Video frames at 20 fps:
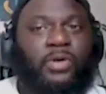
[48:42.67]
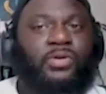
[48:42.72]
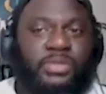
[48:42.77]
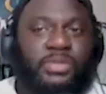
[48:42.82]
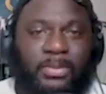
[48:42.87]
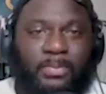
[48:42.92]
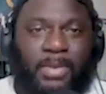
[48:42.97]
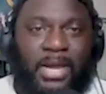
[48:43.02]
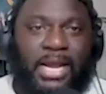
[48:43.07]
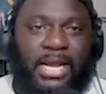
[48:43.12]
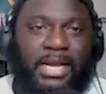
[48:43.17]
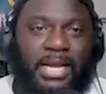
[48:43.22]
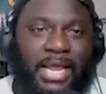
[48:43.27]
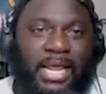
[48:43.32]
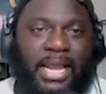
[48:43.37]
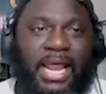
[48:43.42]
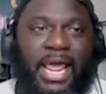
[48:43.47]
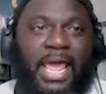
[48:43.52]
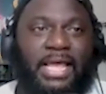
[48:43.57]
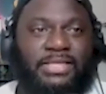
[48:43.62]
somebody
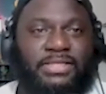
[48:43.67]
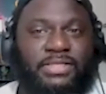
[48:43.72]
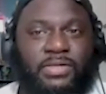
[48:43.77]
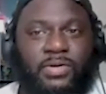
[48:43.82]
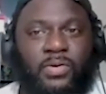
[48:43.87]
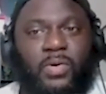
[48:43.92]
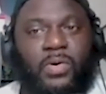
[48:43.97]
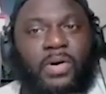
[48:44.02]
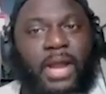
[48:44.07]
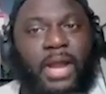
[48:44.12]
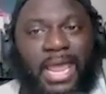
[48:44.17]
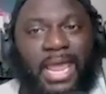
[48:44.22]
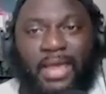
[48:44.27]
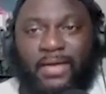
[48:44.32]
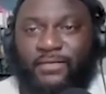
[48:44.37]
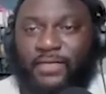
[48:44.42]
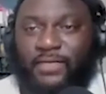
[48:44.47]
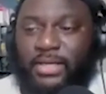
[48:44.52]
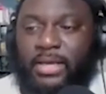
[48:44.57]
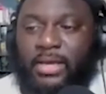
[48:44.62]
that has it or
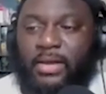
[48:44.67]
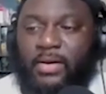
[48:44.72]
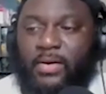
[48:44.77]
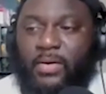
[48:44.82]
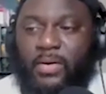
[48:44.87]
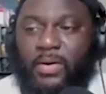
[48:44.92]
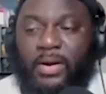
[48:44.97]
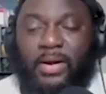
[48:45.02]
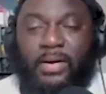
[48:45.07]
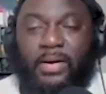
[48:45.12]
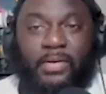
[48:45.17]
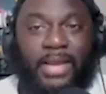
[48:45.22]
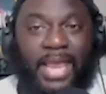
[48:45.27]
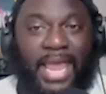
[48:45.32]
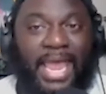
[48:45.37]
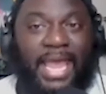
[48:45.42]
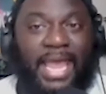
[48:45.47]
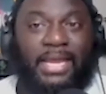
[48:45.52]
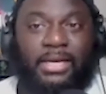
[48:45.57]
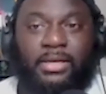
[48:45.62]
have it or
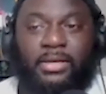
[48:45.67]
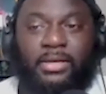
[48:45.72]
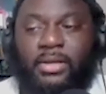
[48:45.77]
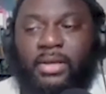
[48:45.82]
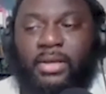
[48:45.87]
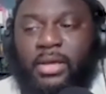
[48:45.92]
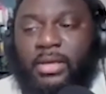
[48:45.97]
had it.